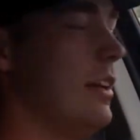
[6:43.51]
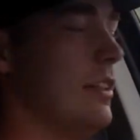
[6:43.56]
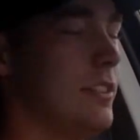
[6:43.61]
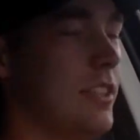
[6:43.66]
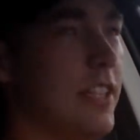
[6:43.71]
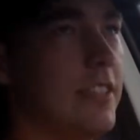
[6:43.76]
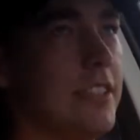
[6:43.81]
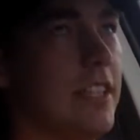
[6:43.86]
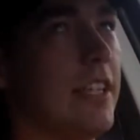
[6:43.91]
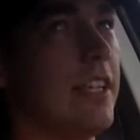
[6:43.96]

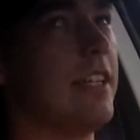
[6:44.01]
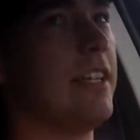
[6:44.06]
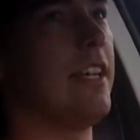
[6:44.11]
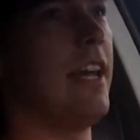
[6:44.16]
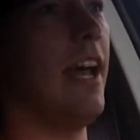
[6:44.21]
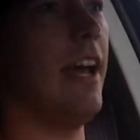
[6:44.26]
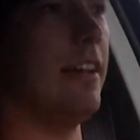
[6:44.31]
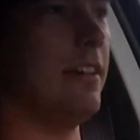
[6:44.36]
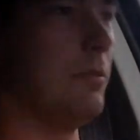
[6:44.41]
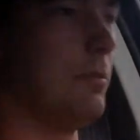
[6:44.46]
Does it
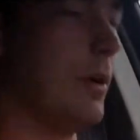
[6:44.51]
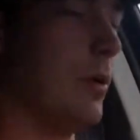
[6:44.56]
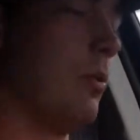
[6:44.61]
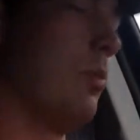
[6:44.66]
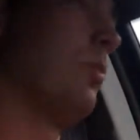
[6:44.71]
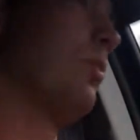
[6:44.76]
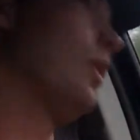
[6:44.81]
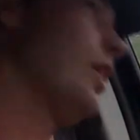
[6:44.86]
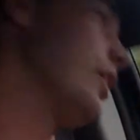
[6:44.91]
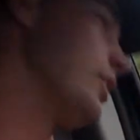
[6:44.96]
again, but
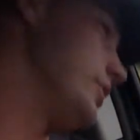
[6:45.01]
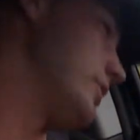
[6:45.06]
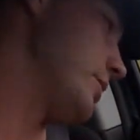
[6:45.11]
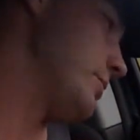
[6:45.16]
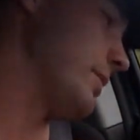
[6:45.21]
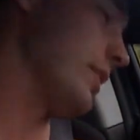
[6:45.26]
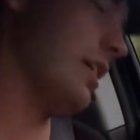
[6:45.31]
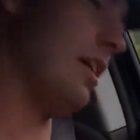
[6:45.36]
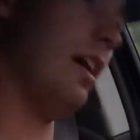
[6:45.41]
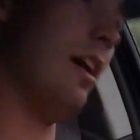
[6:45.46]
worse. I'm
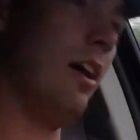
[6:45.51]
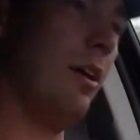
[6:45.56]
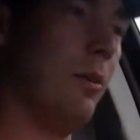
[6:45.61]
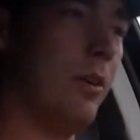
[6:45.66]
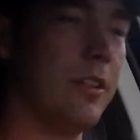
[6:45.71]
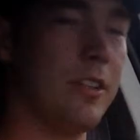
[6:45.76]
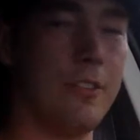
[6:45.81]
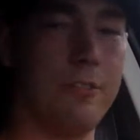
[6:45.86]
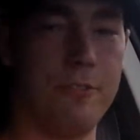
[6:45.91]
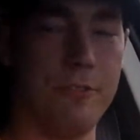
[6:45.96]
like, oh,
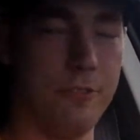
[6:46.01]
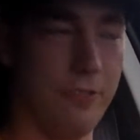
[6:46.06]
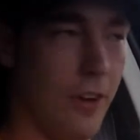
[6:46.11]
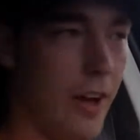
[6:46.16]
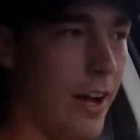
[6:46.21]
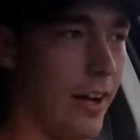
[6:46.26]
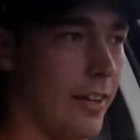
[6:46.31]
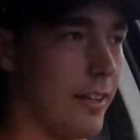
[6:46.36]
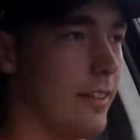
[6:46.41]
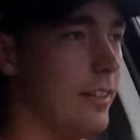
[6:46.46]
what the
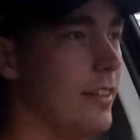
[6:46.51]
fuck?